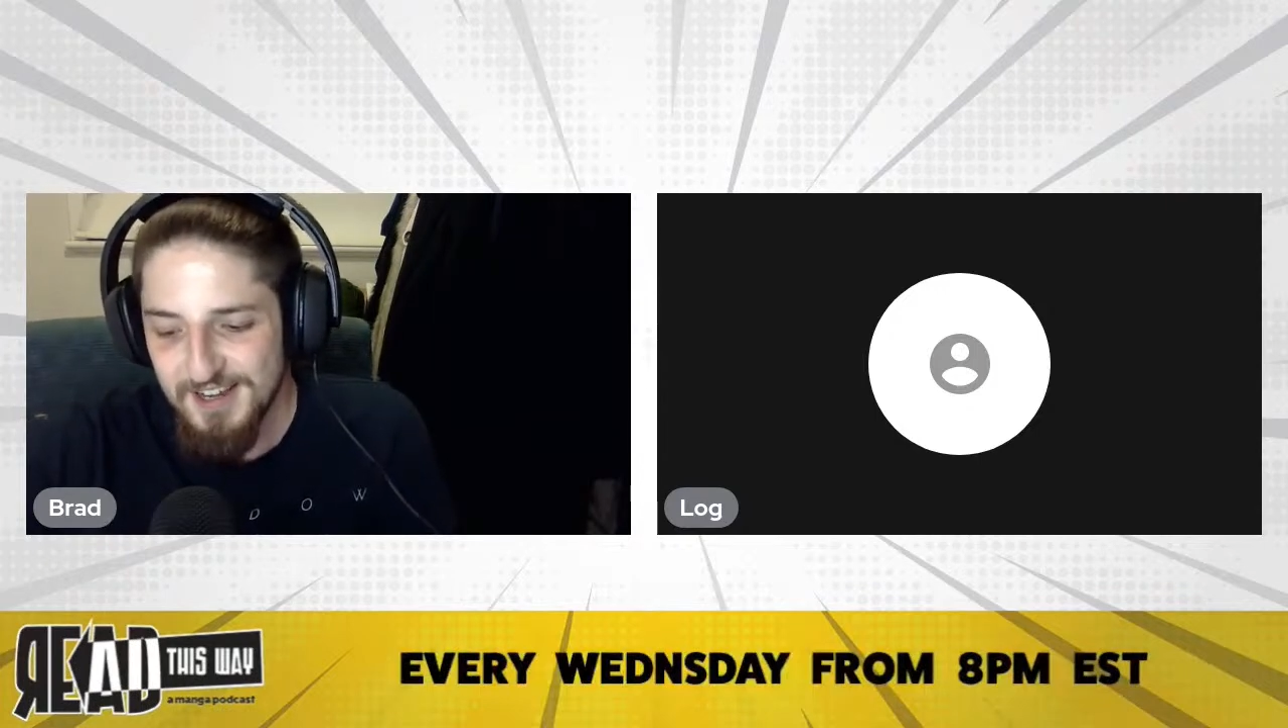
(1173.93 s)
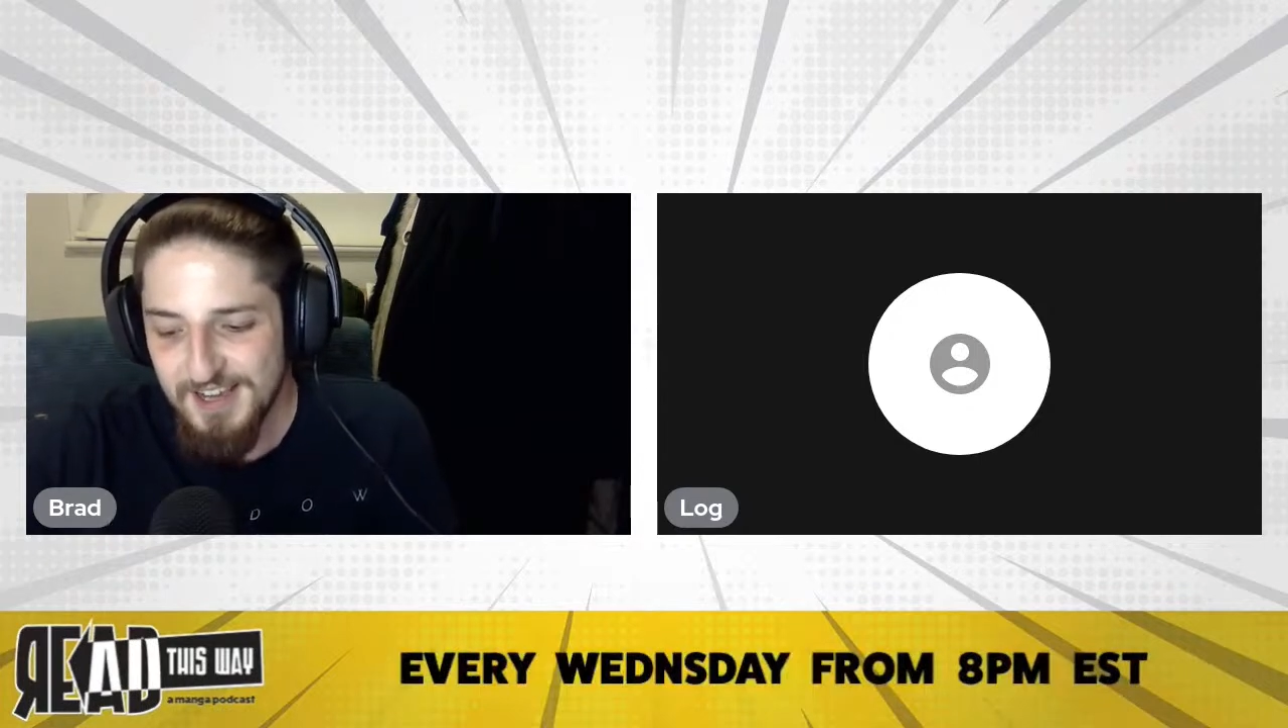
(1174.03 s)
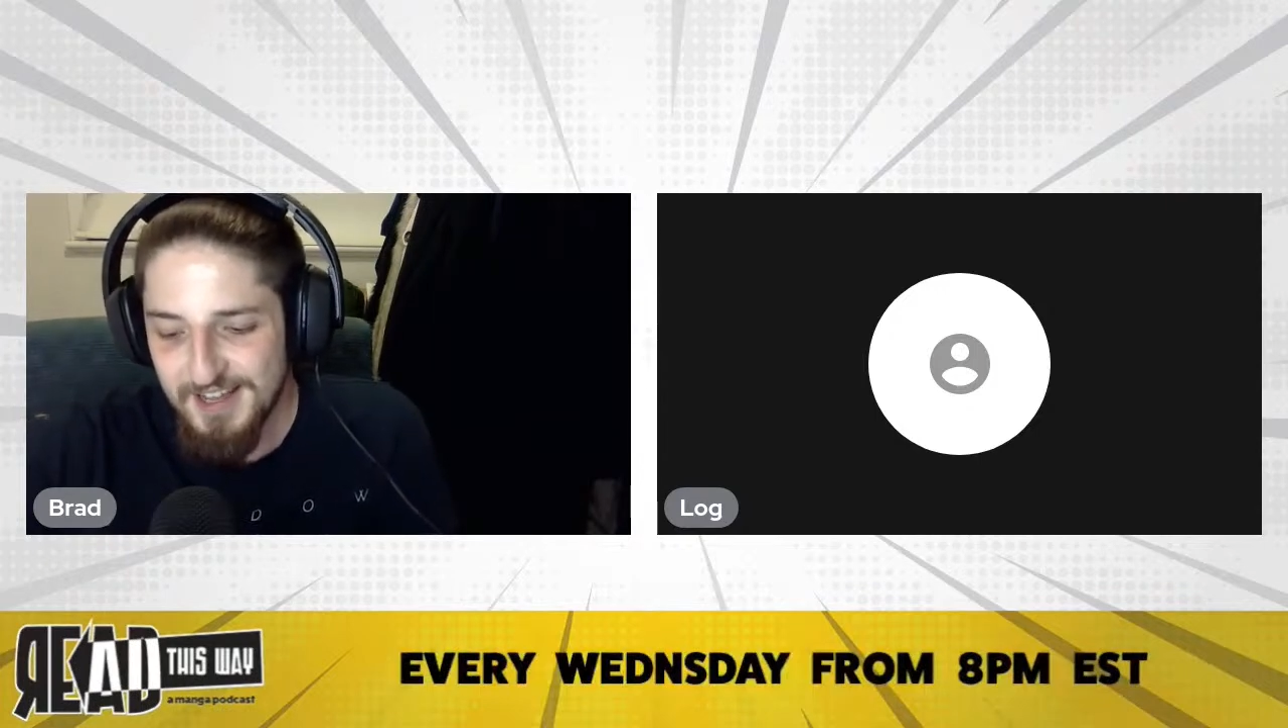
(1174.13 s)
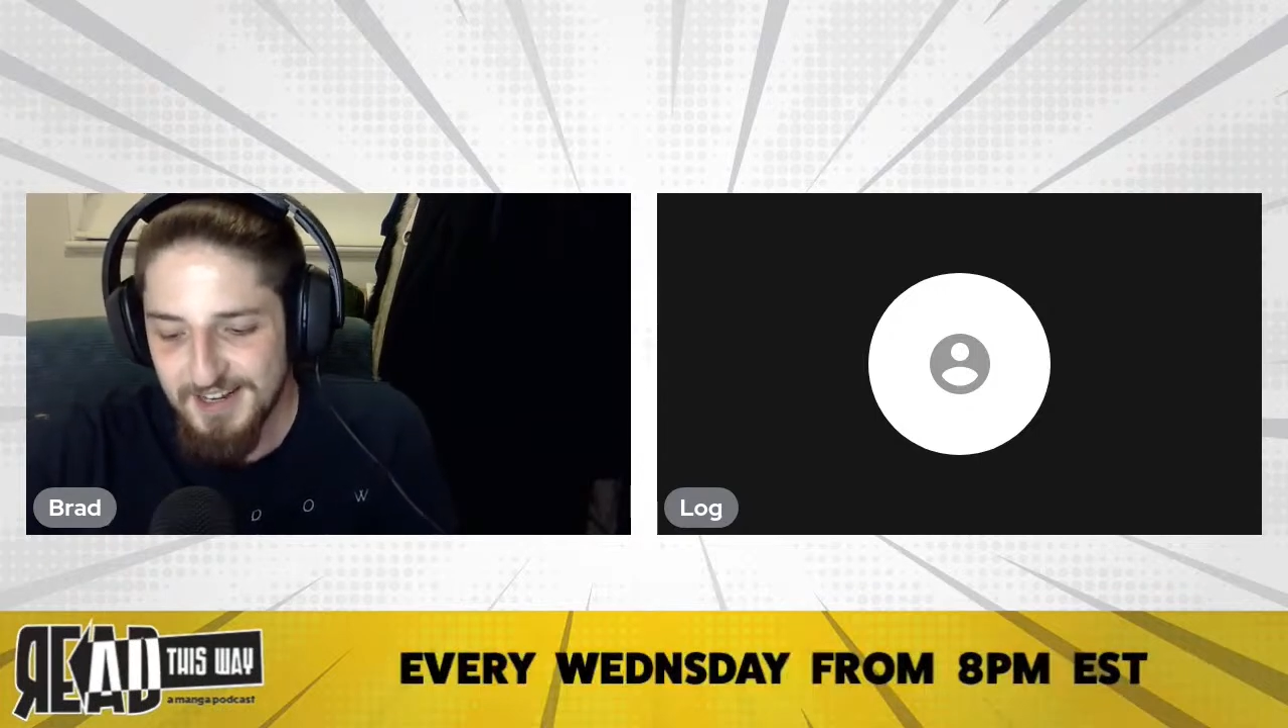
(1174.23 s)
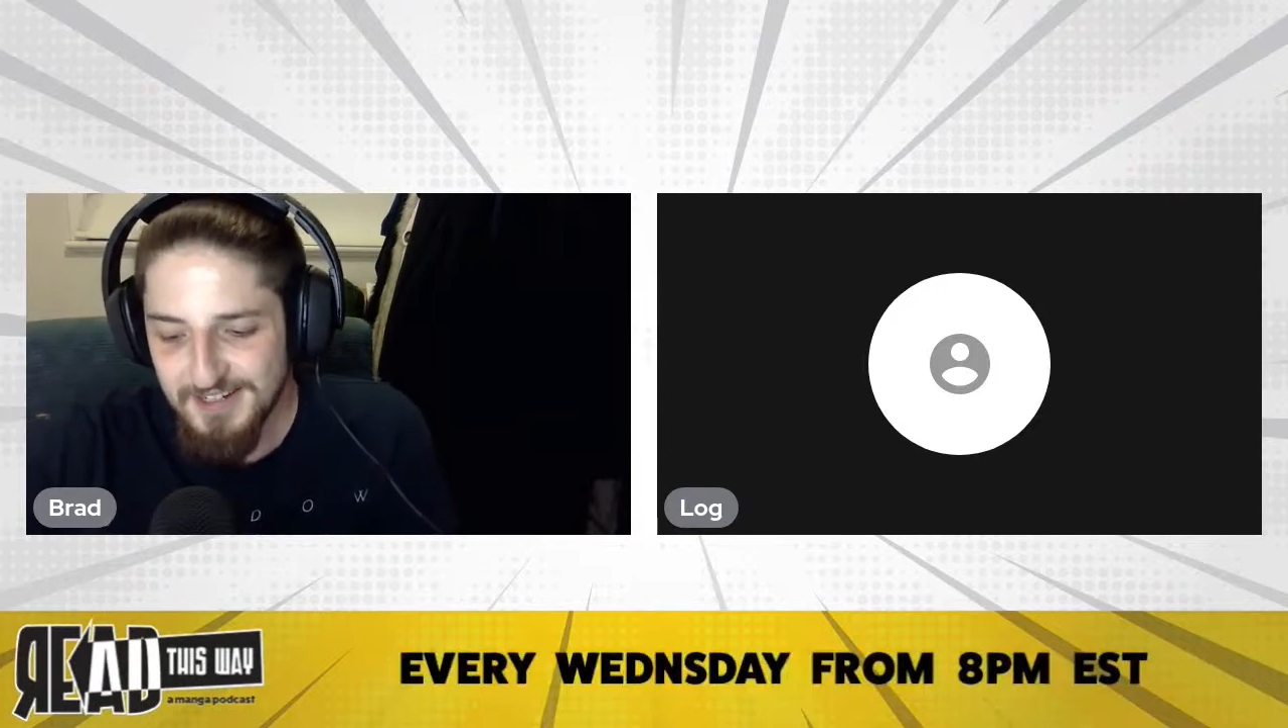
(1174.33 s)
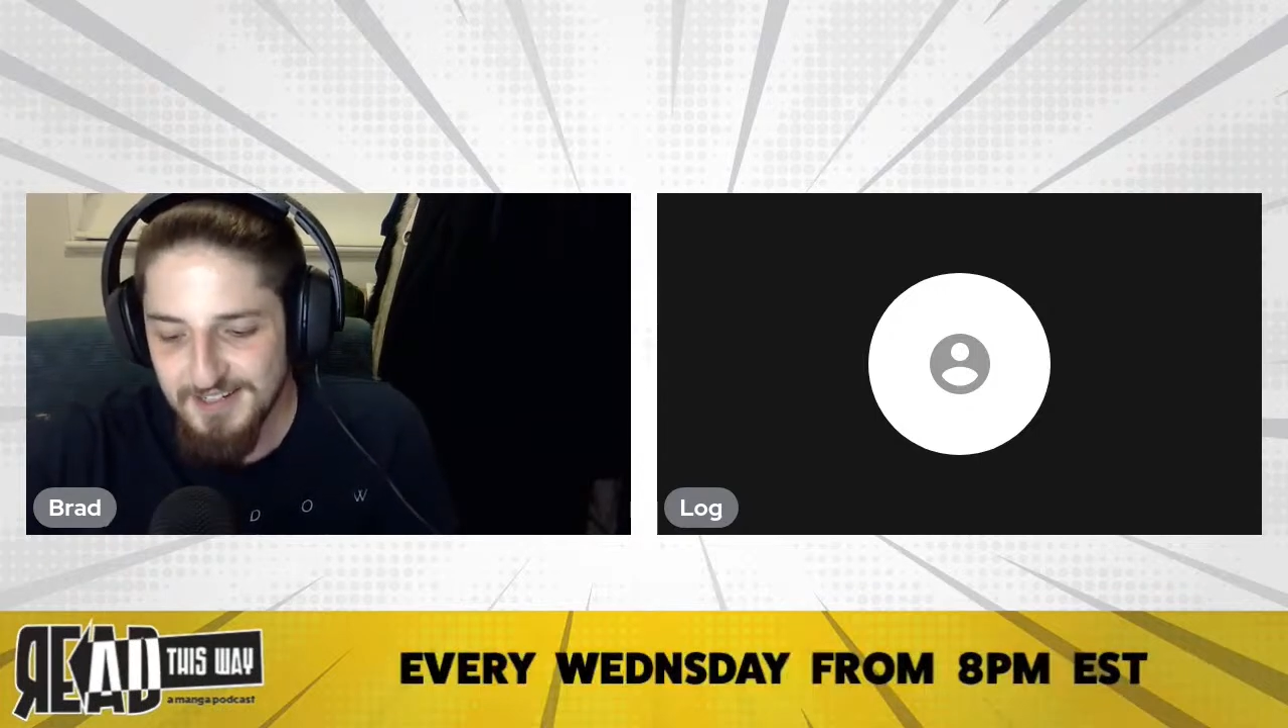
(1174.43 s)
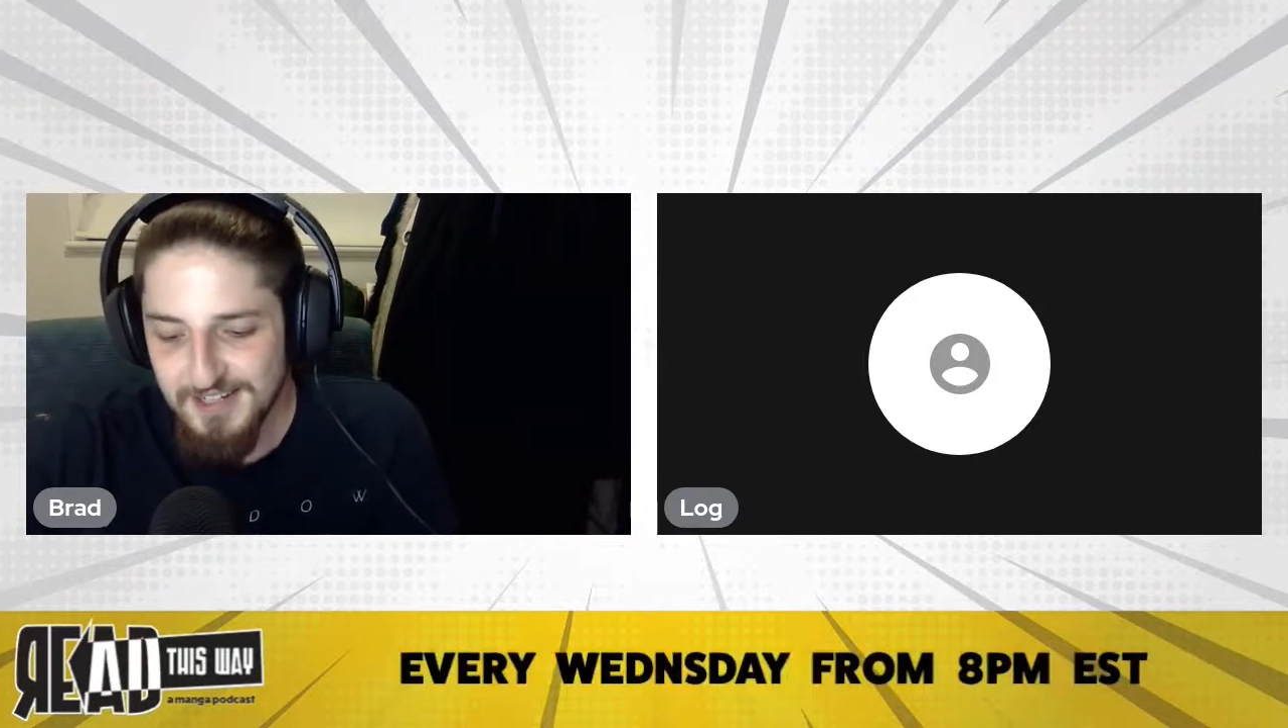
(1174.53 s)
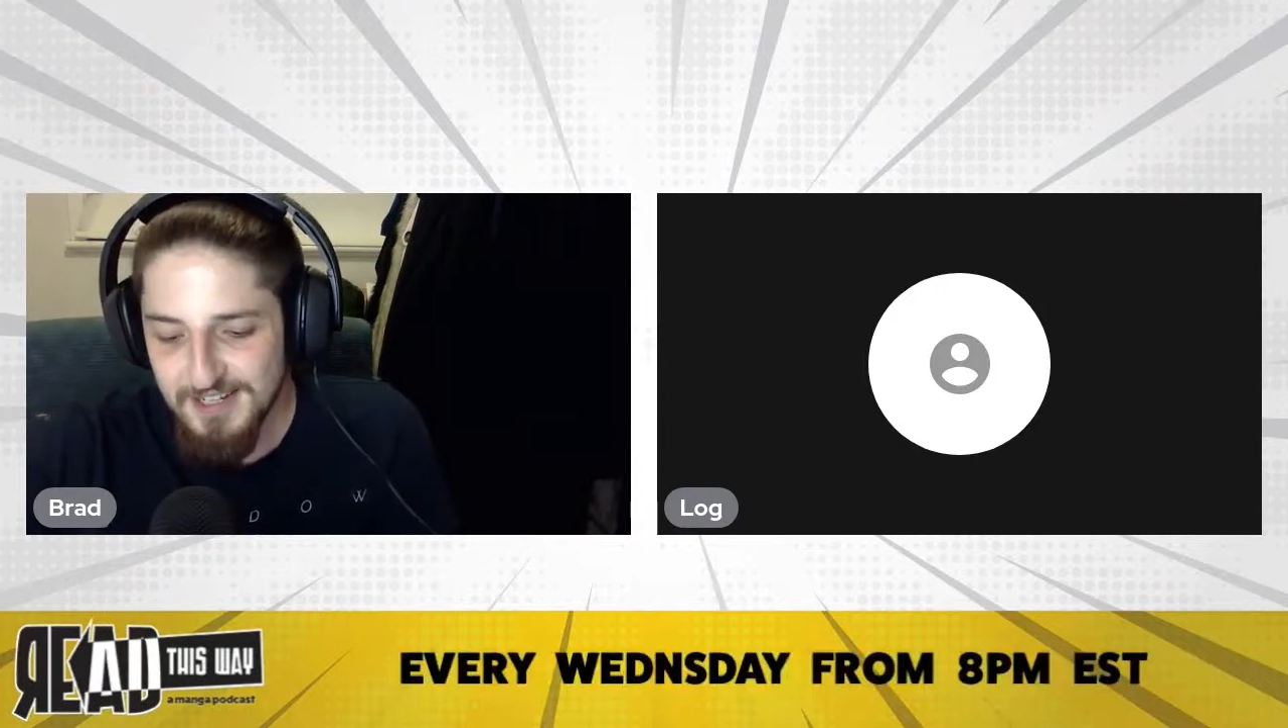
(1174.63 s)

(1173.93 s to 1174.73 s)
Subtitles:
and